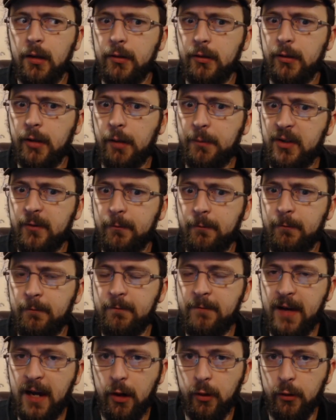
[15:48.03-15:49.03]
Tom is
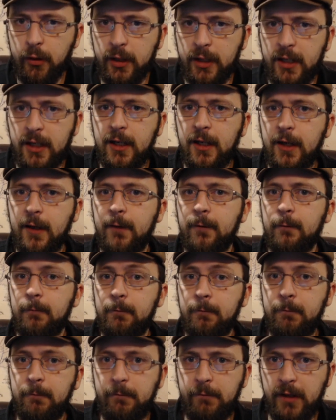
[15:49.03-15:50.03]
very,
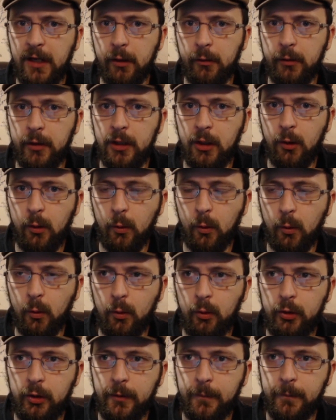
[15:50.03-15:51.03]
very
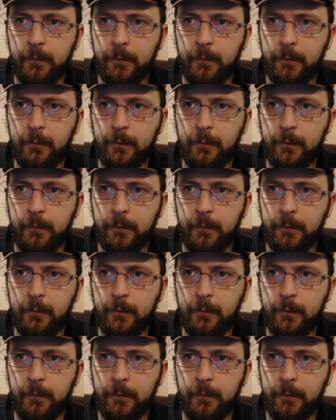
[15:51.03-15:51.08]
old.